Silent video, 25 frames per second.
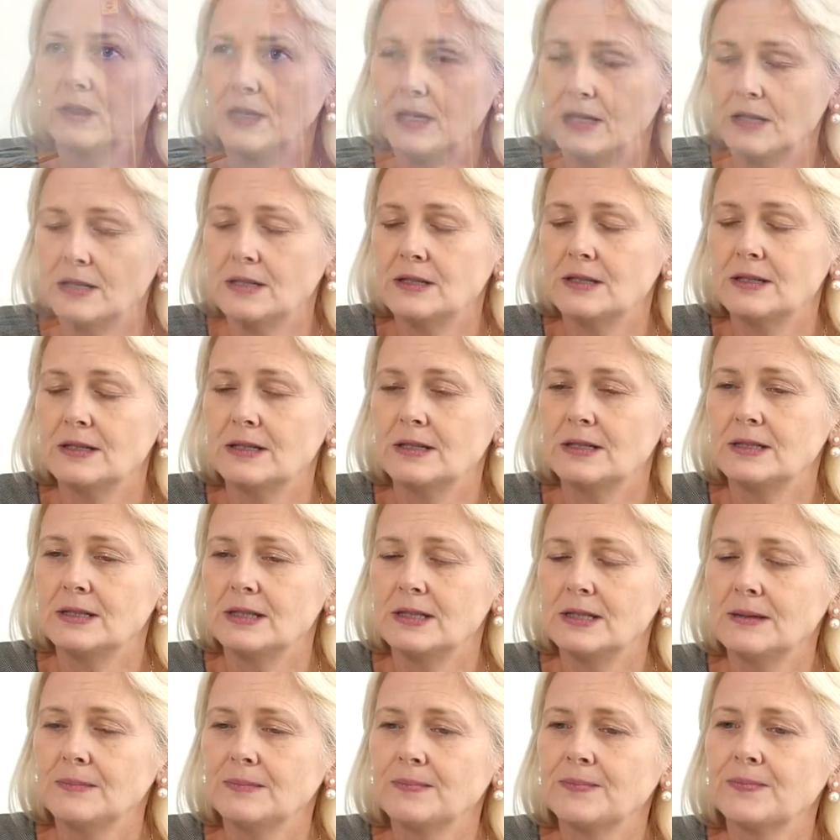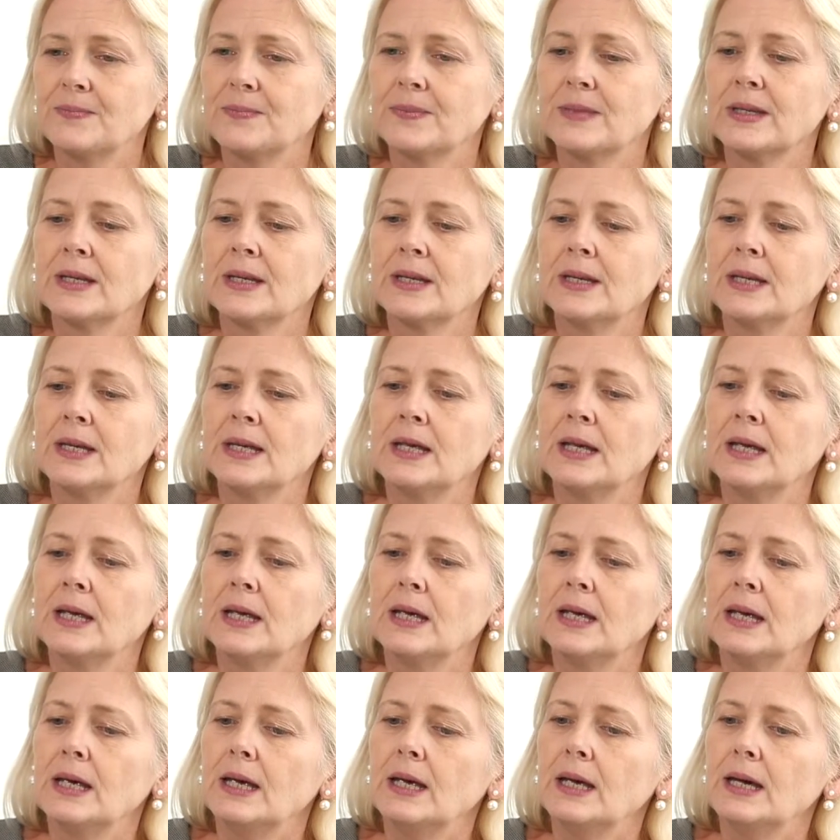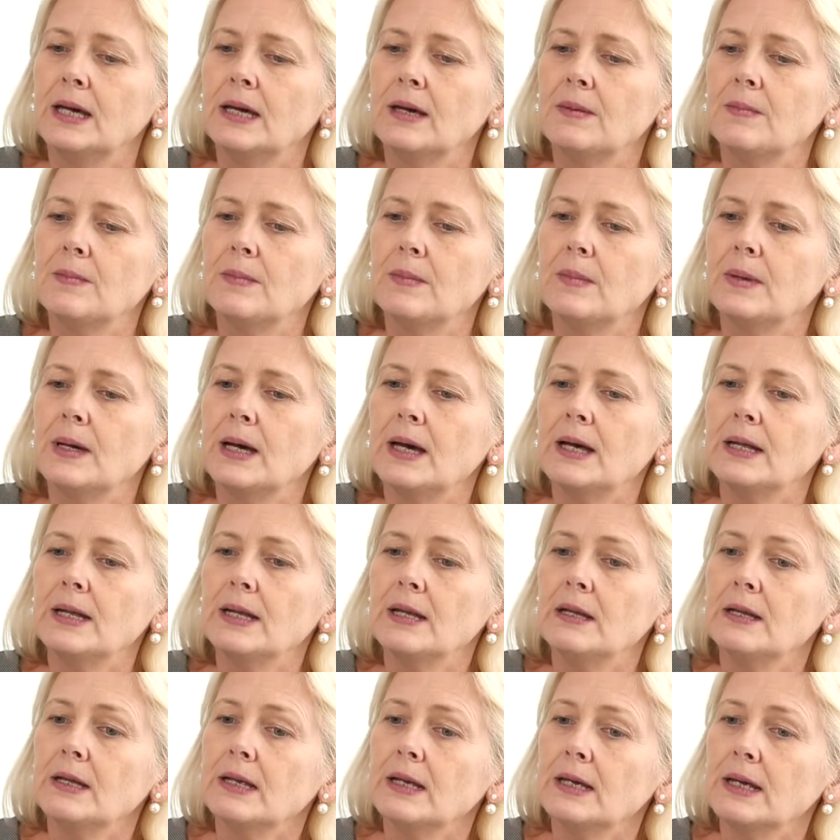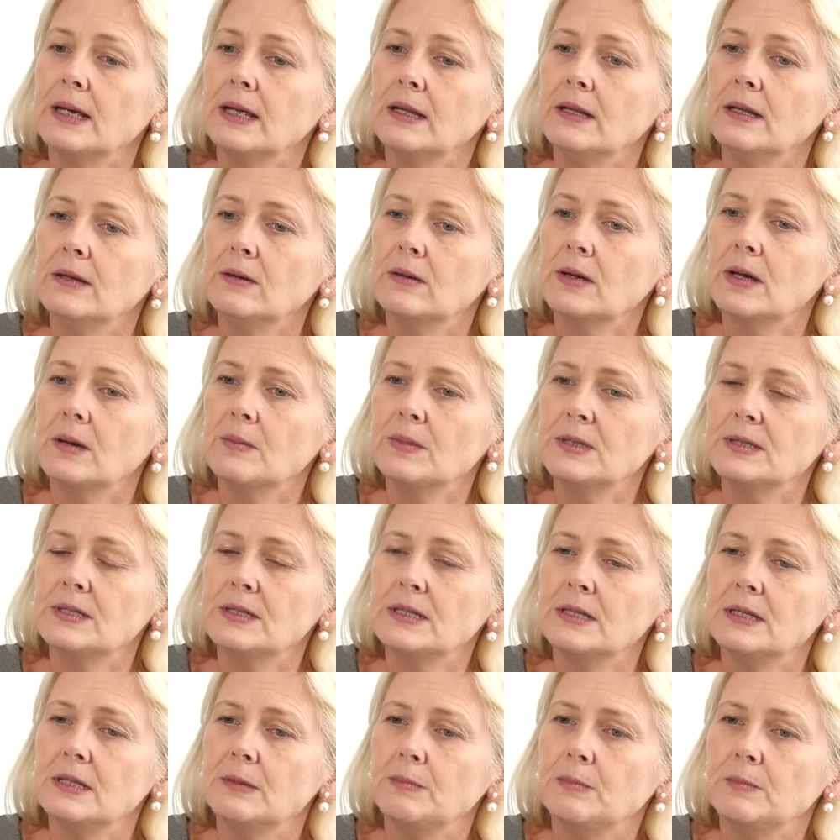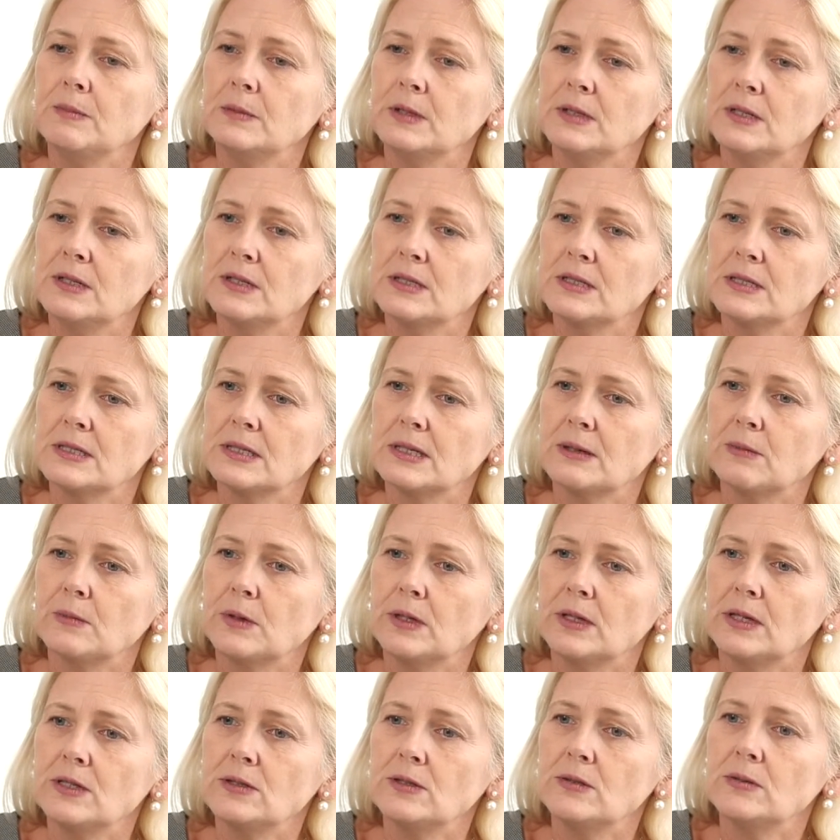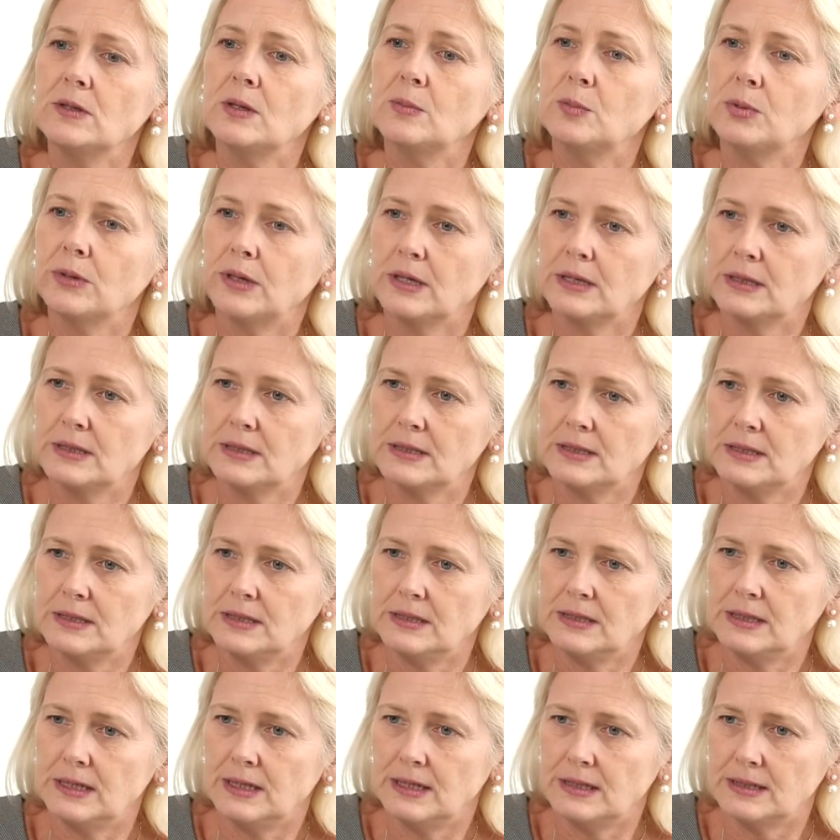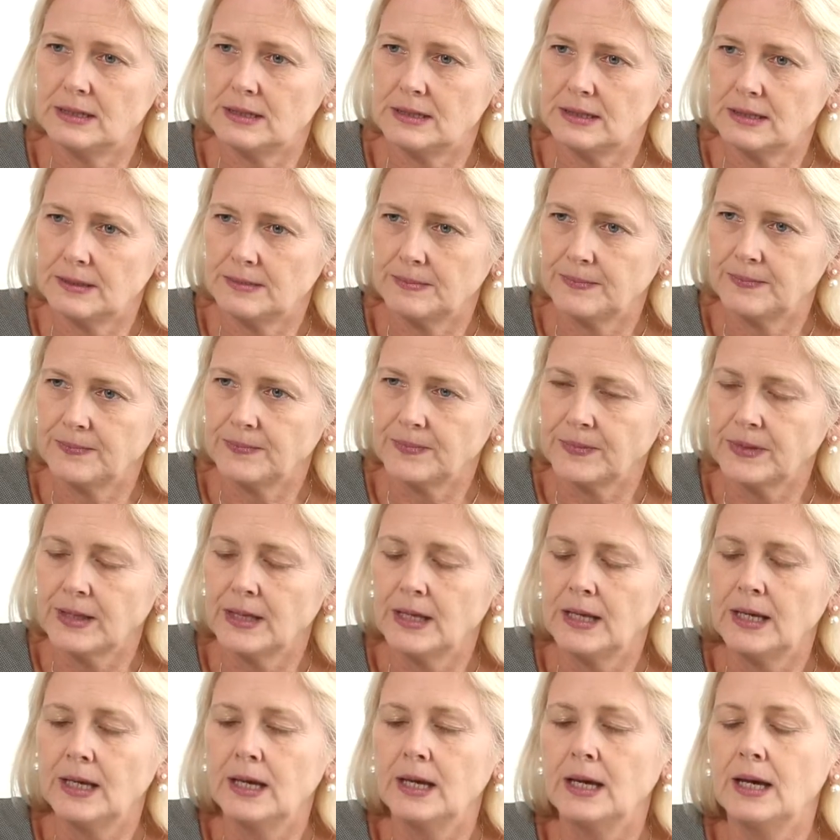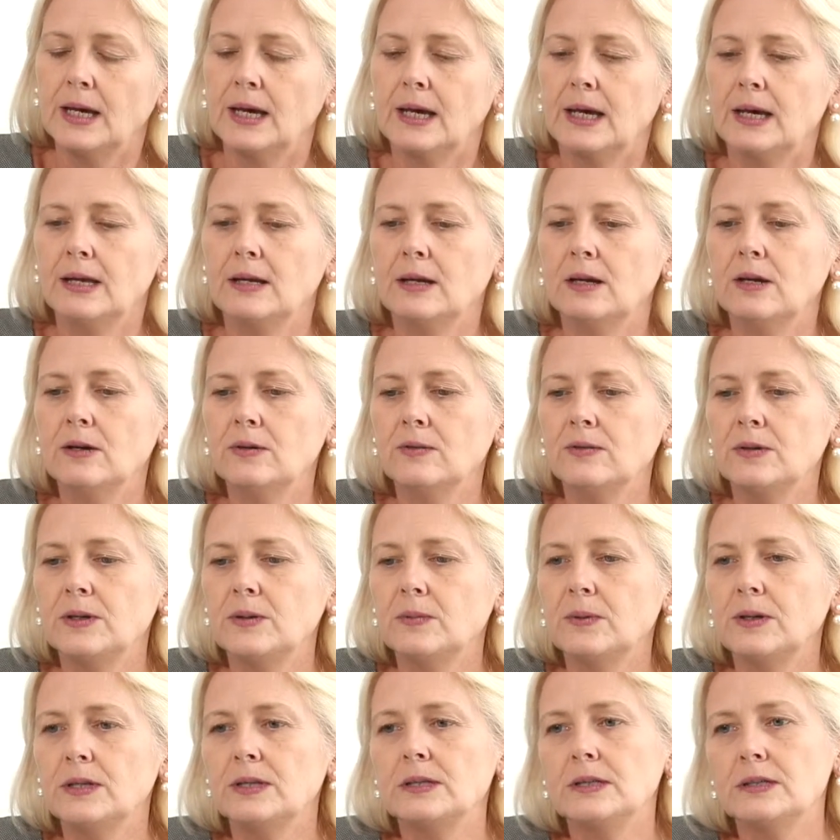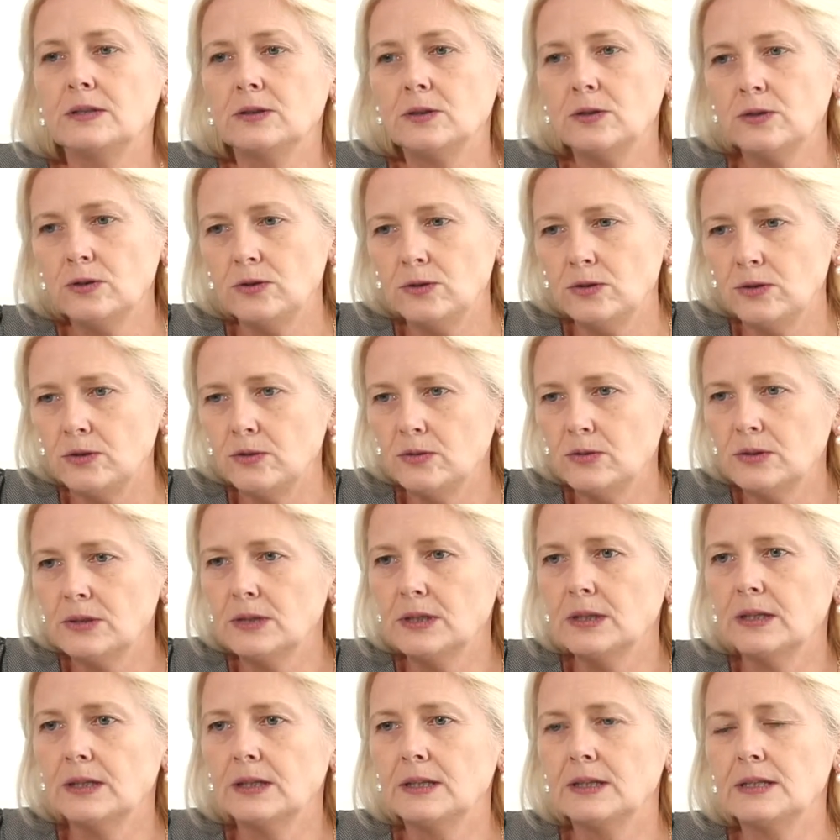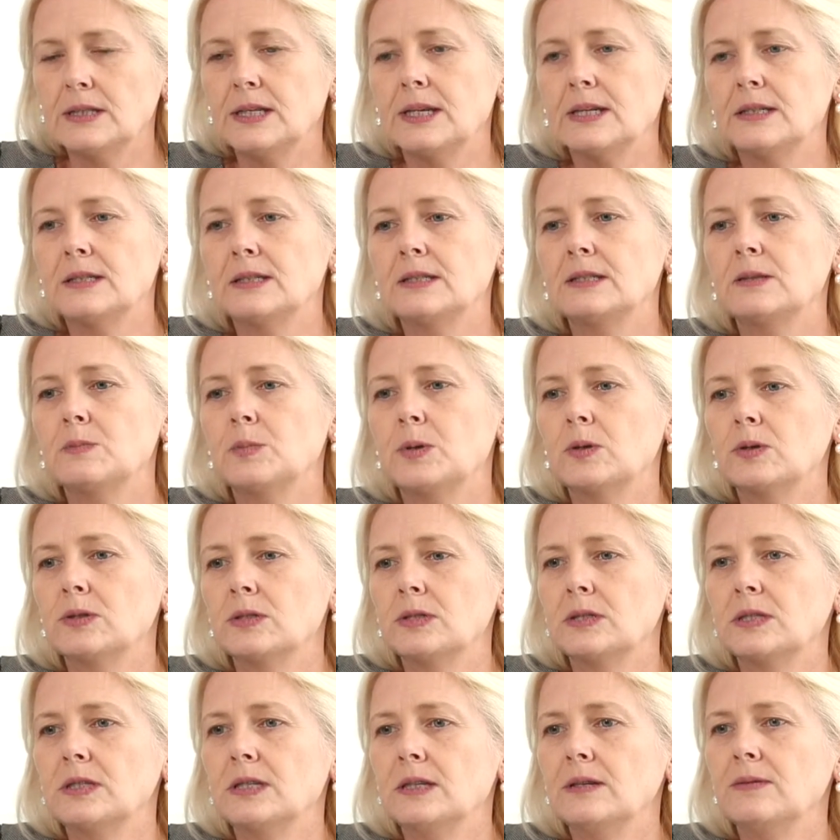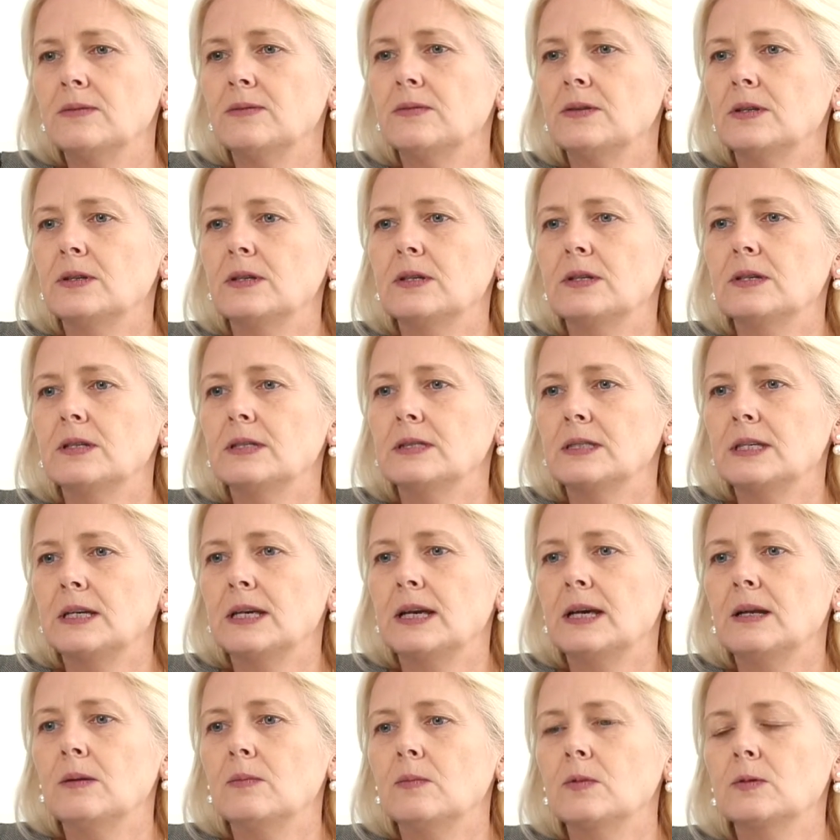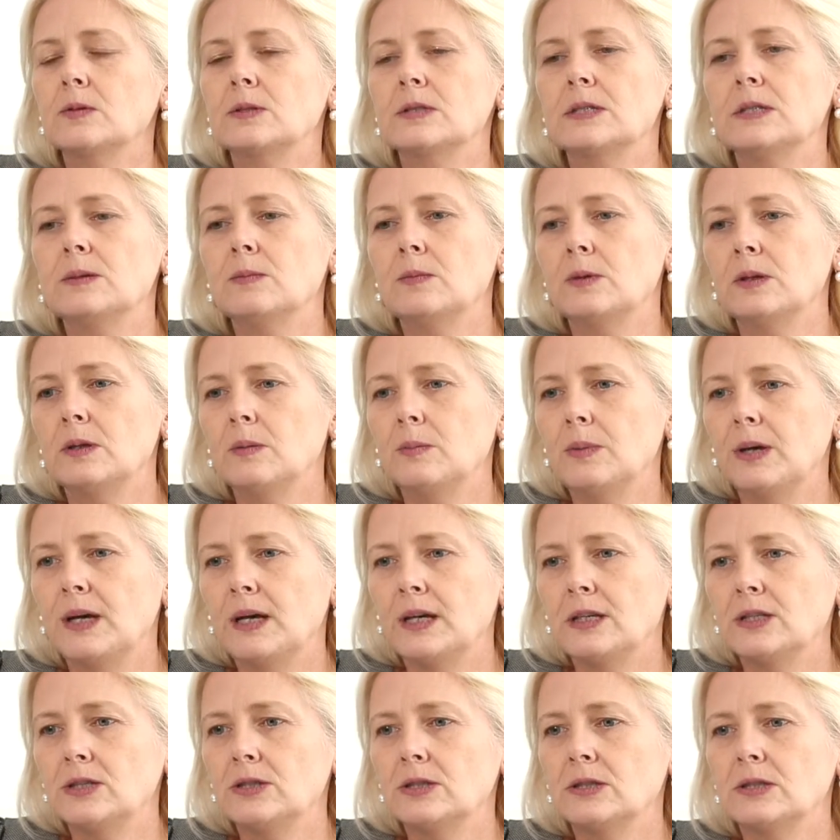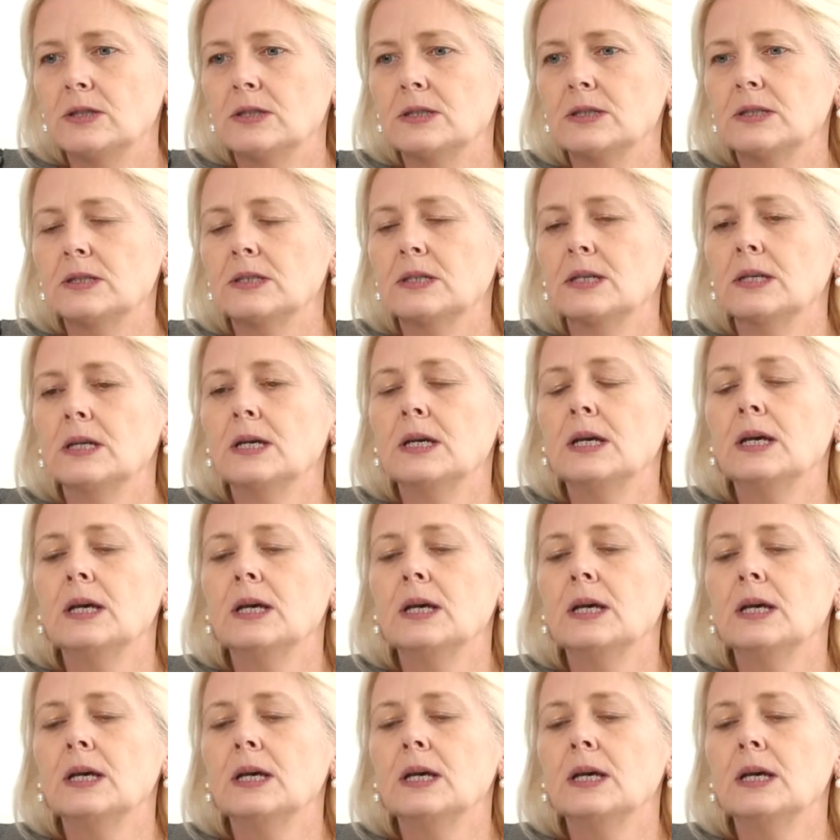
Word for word: theatre nursing. Um, and then again, they'll come and see the nurse when they do their pregnancy test. And hopefully, when it is good news and the test is positive, the nurse again will sit with the patients